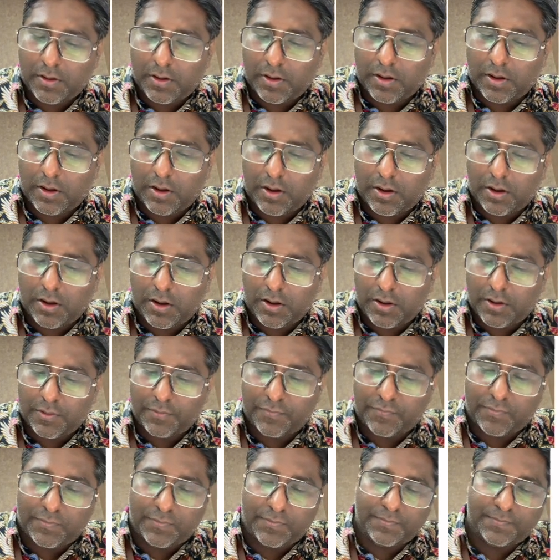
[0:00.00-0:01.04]
of
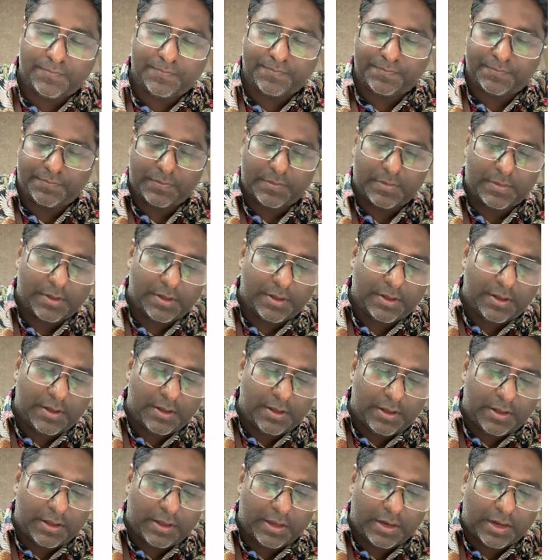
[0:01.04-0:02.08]

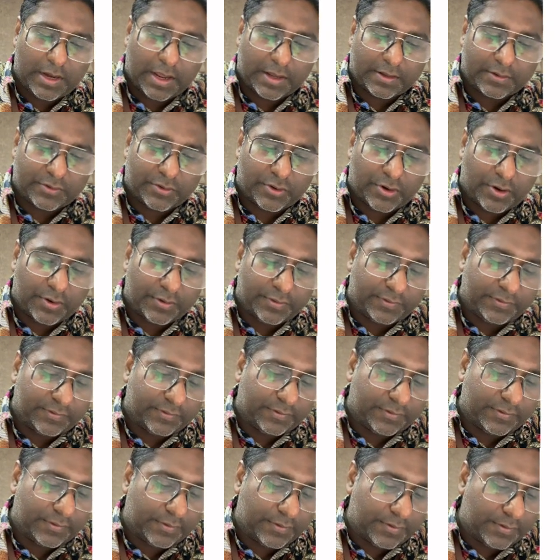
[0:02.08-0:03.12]

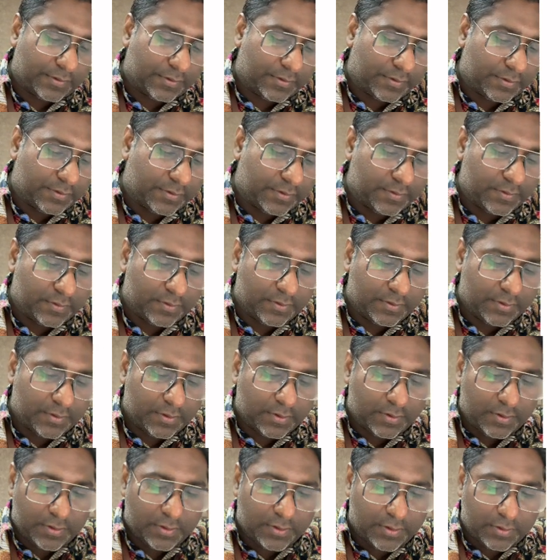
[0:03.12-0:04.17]
electrons
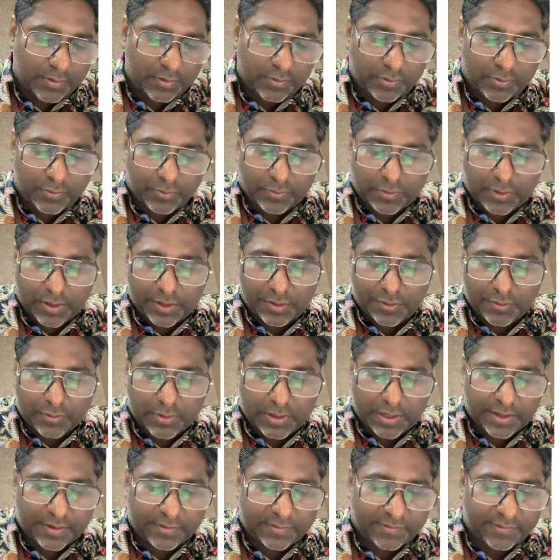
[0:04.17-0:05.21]
to the
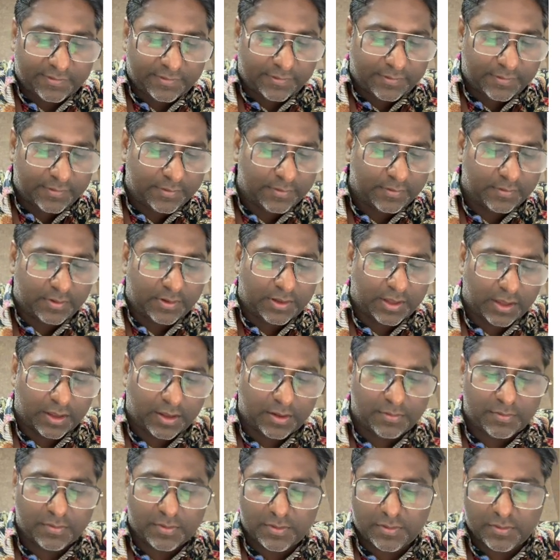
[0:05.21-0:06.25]
nucleus,
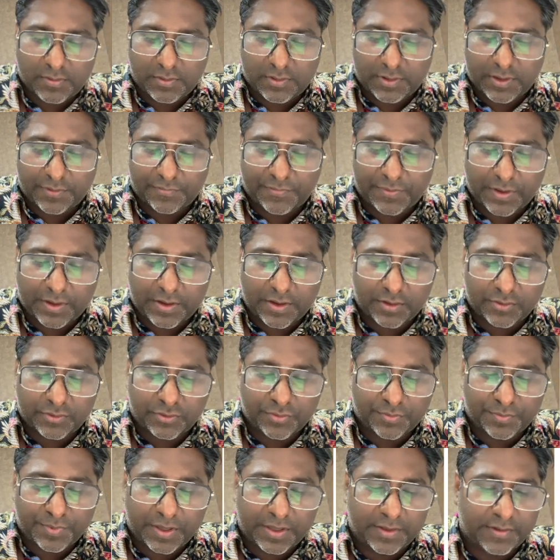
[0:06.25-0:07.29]
okay, difficult
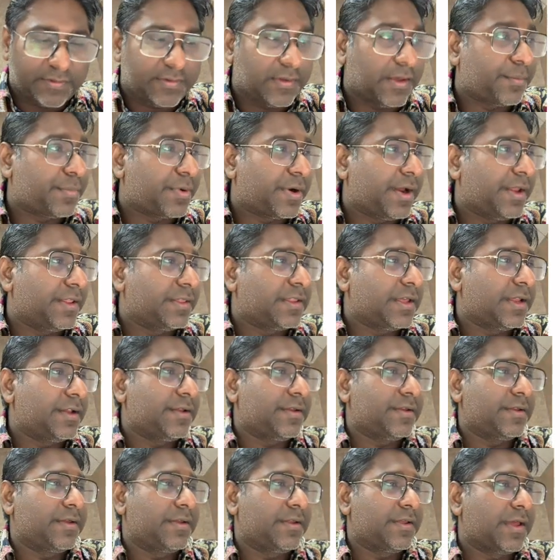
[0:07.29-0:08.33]
to be
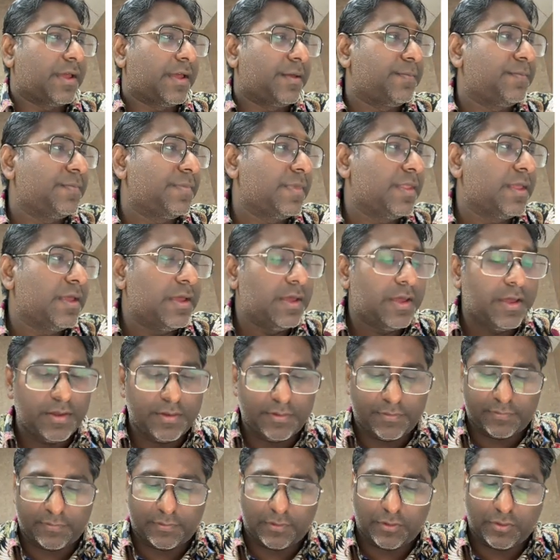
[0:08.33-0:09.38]
separated, okay,
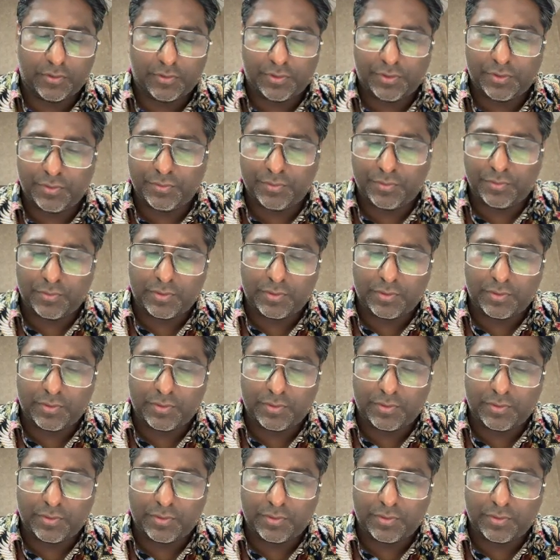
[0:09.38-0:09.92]
so you